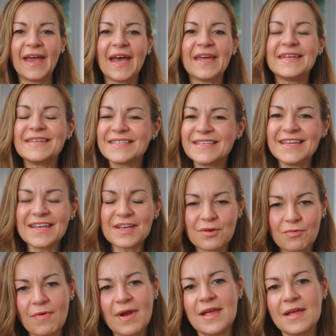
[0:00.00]
And isn't it
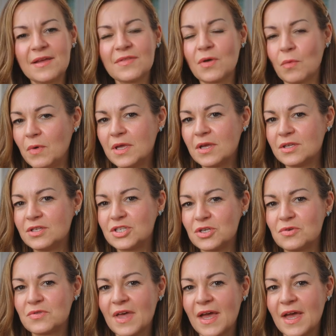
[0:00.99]
great that we can do